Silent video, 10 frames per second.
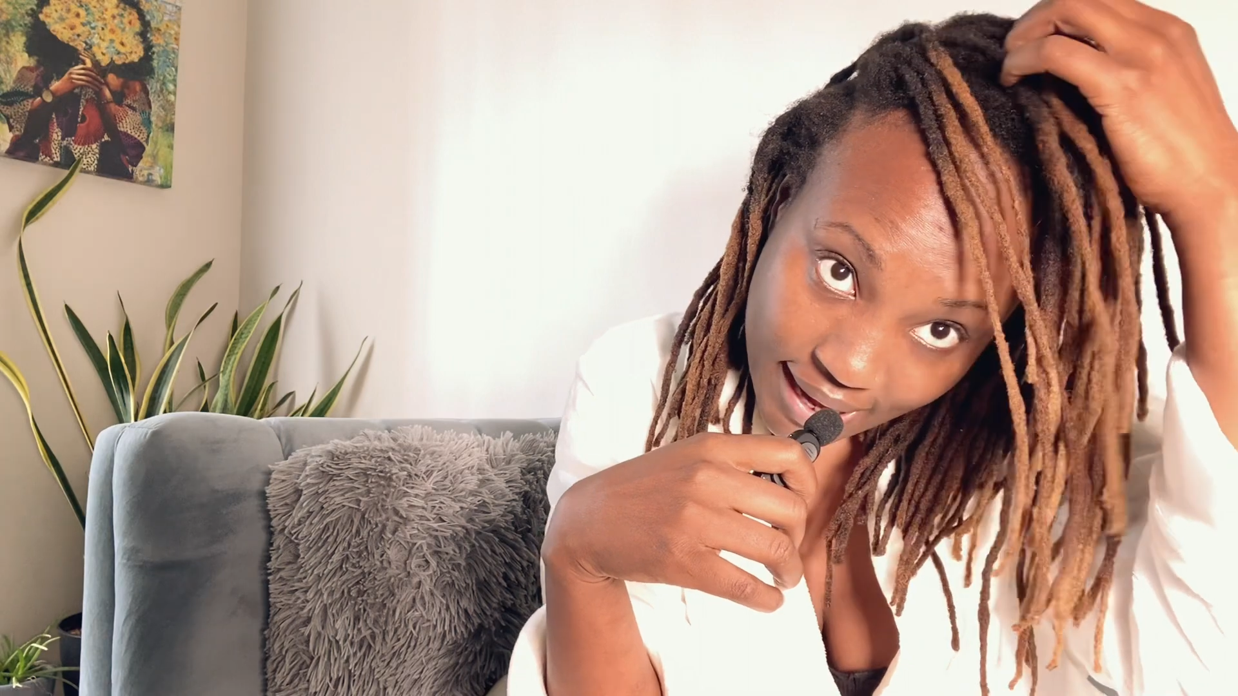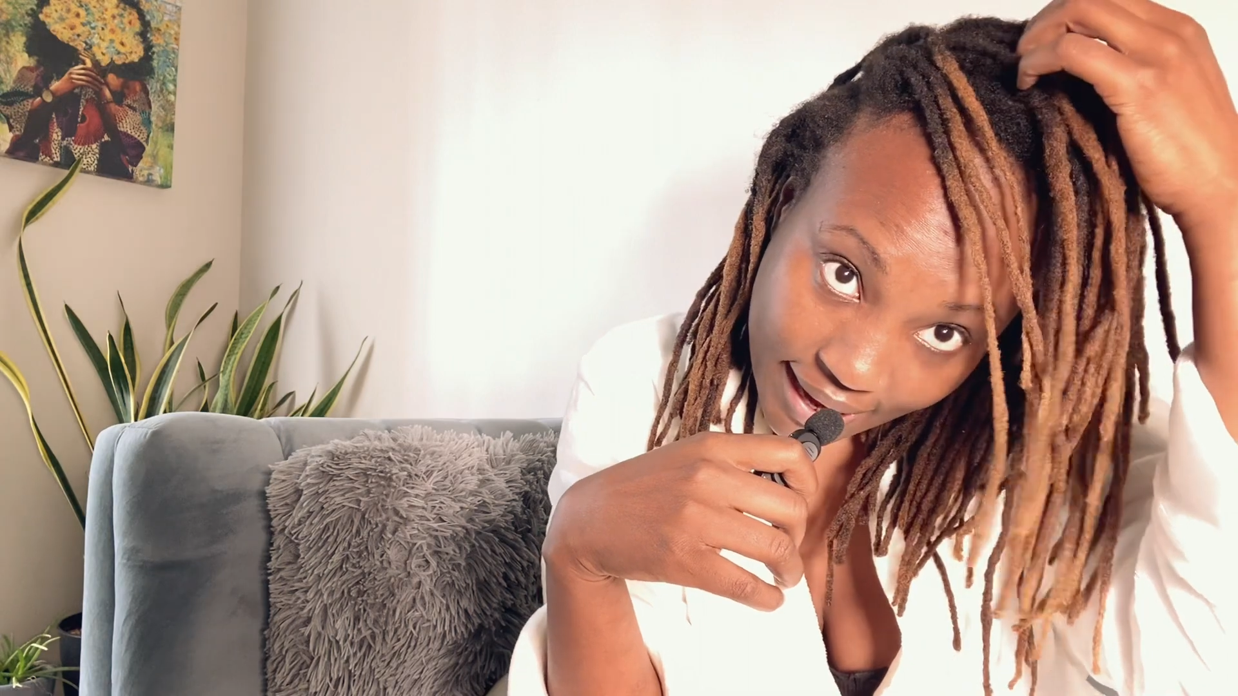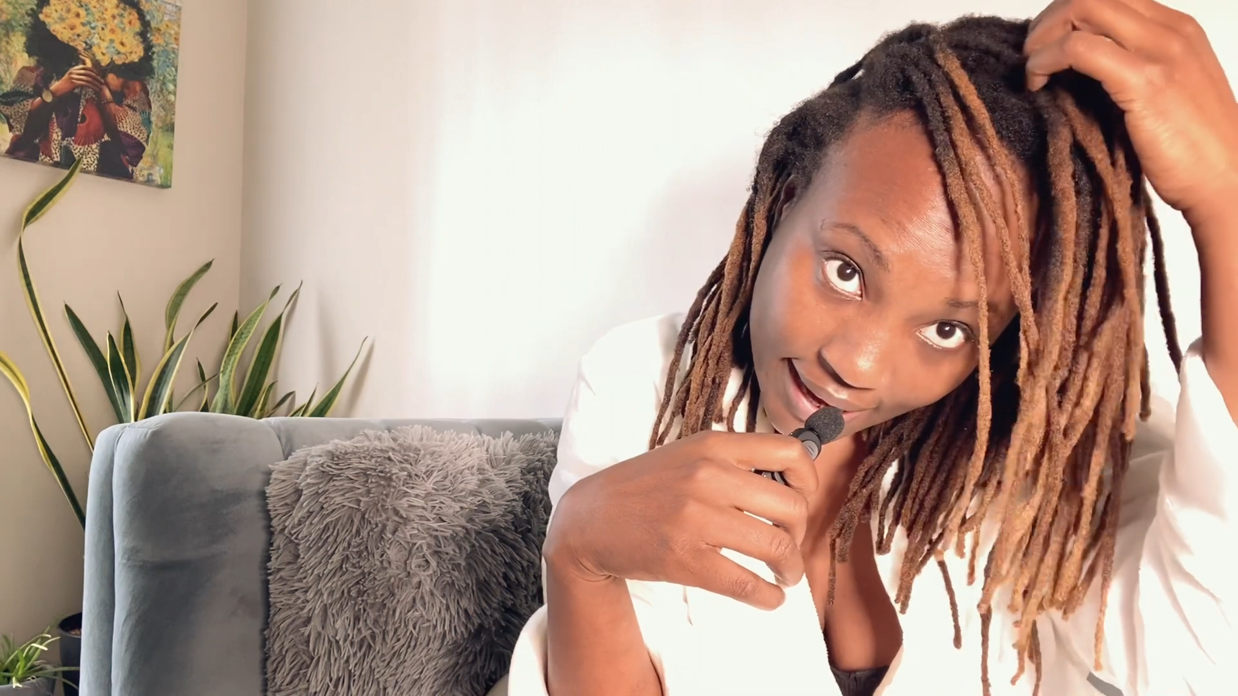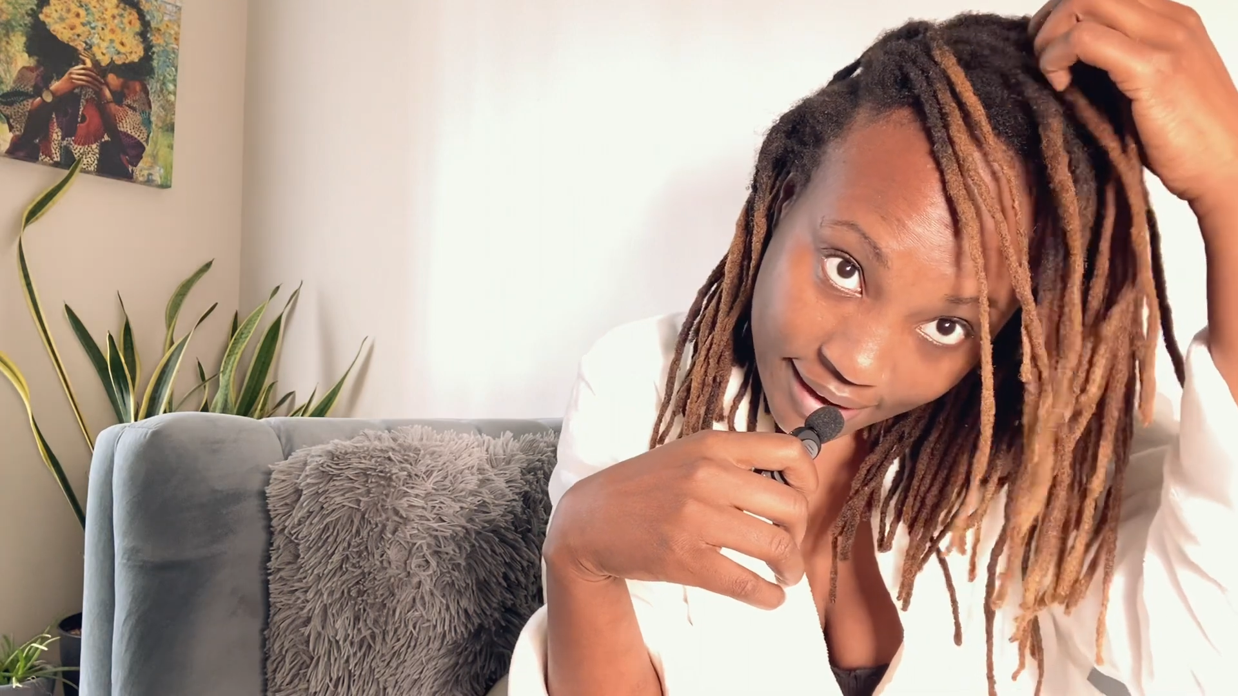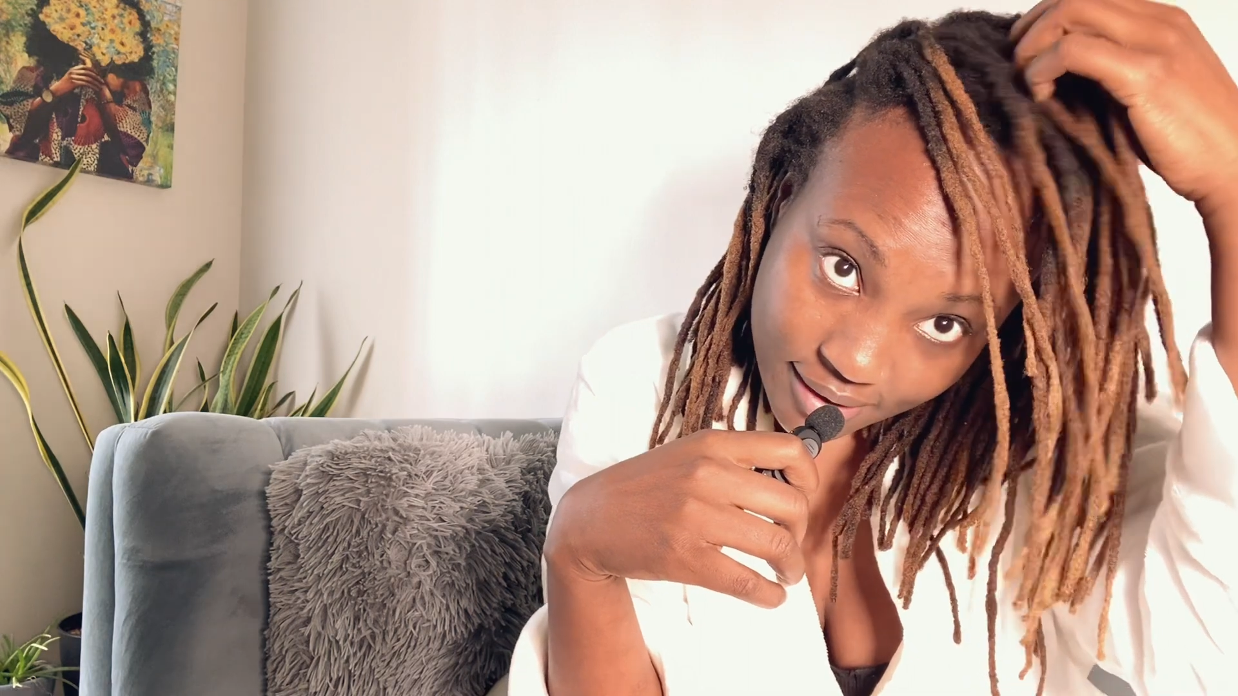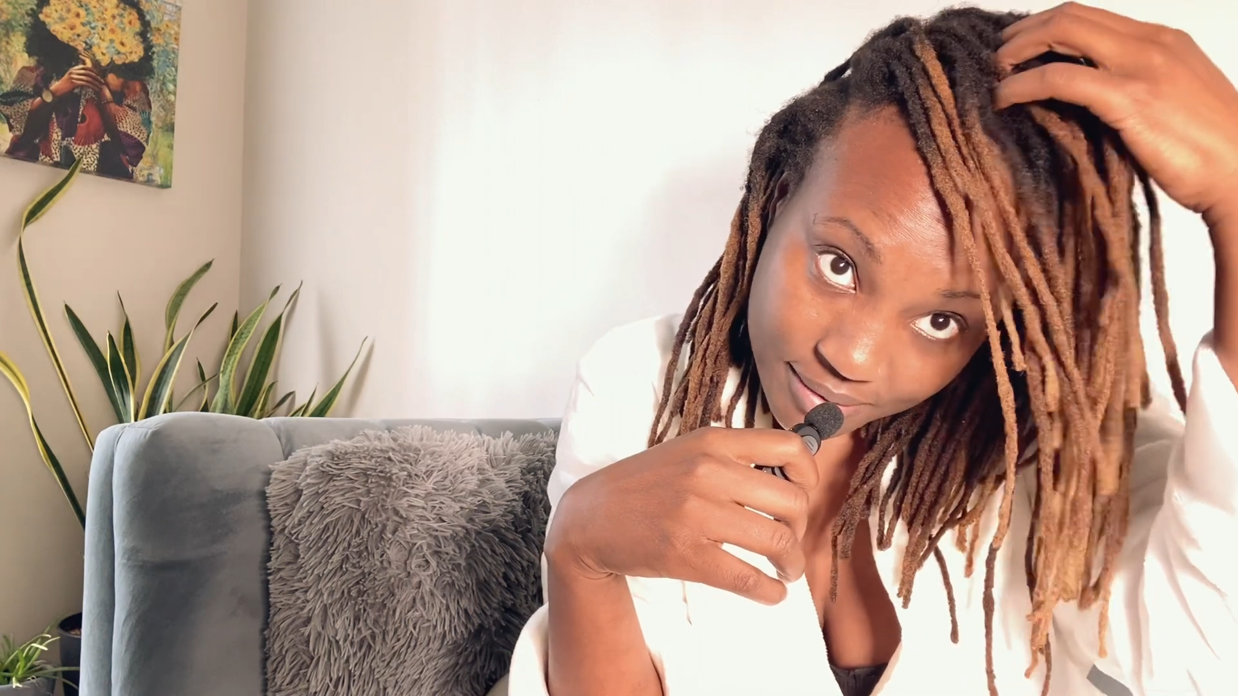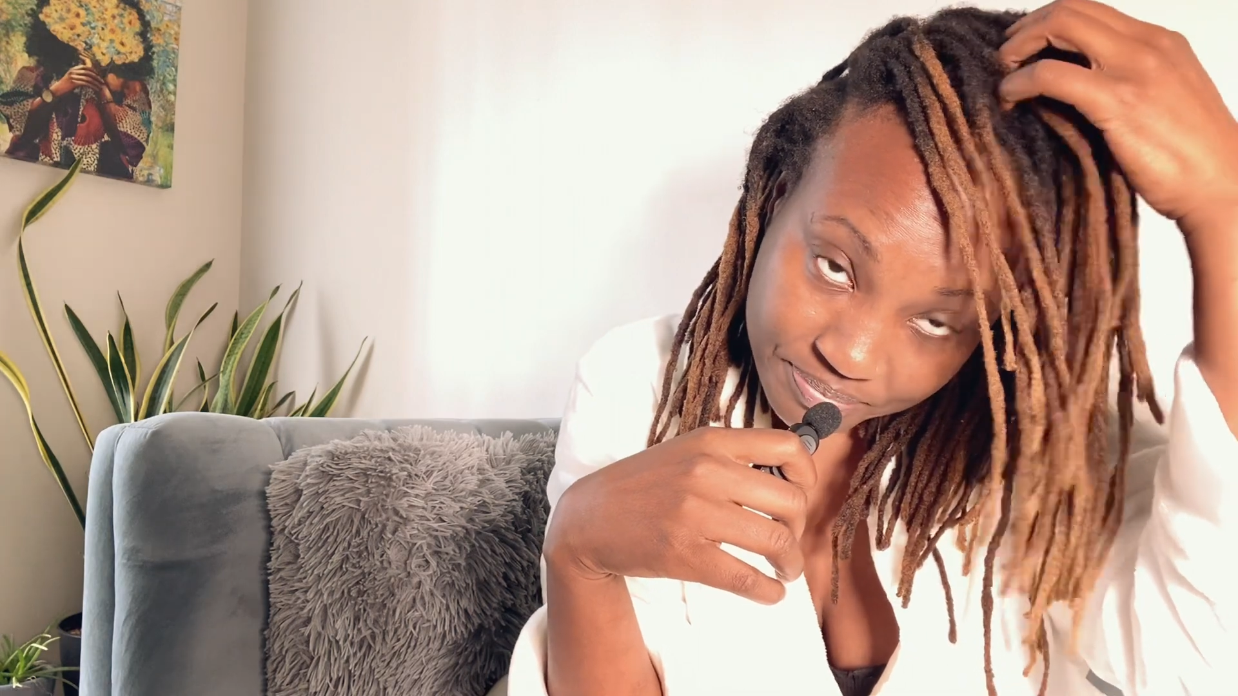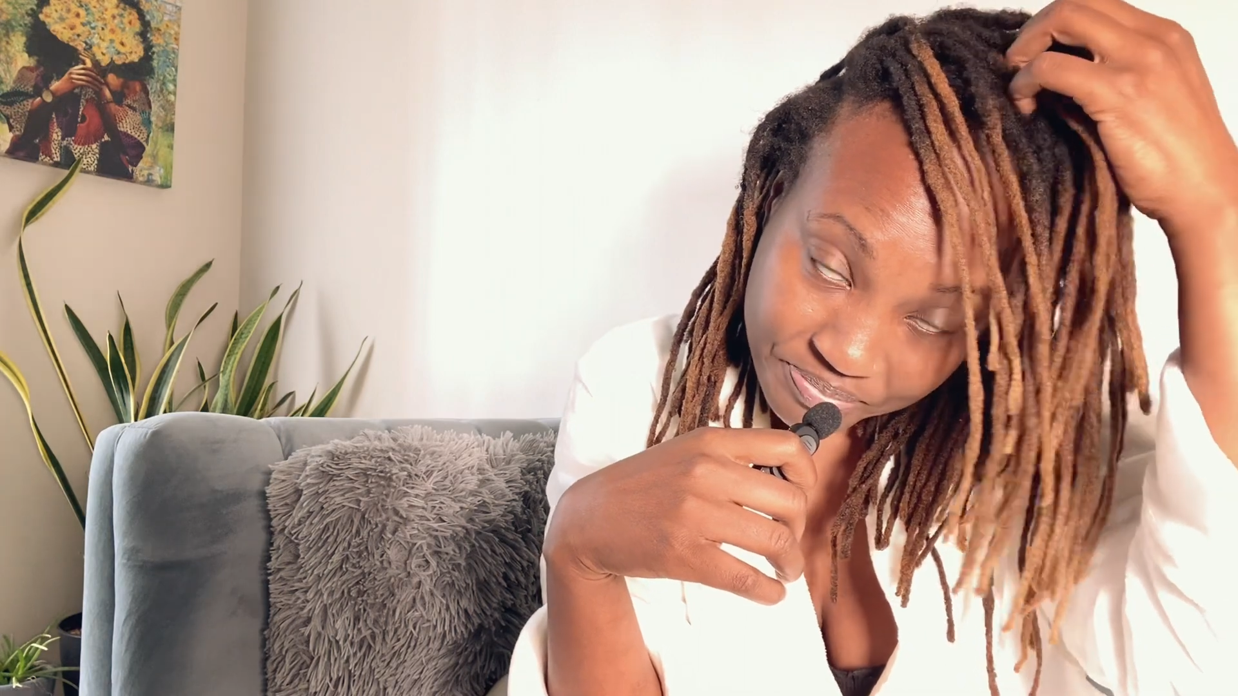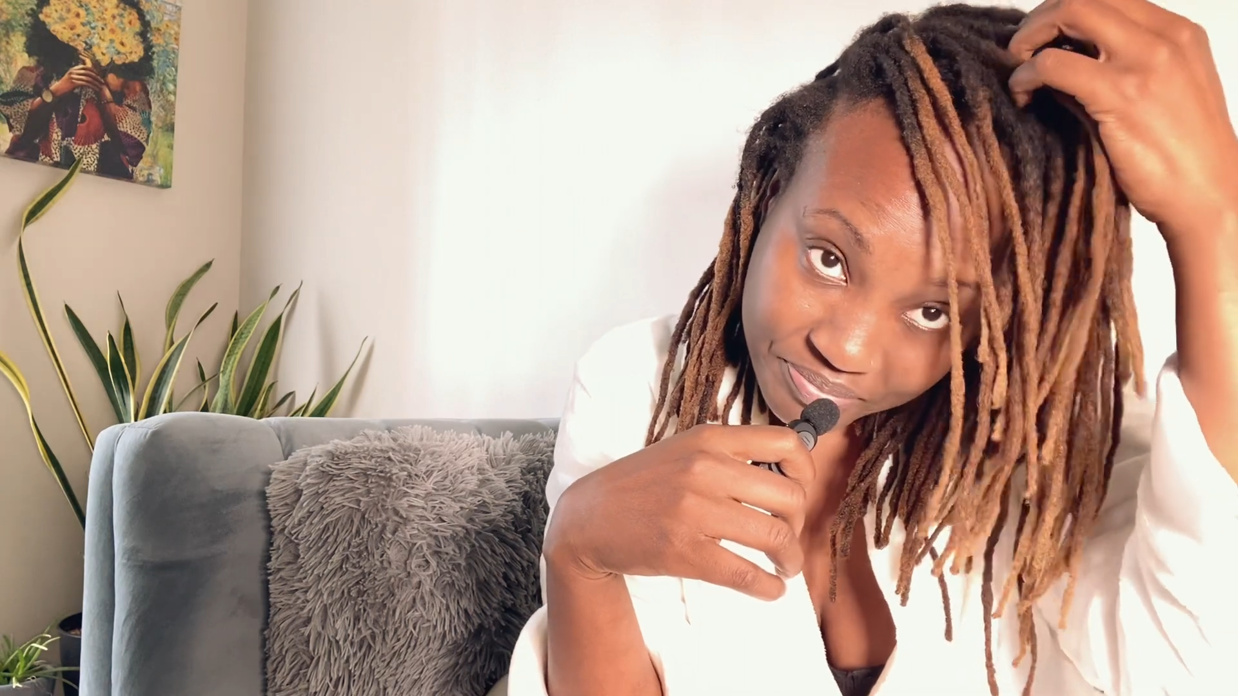hair,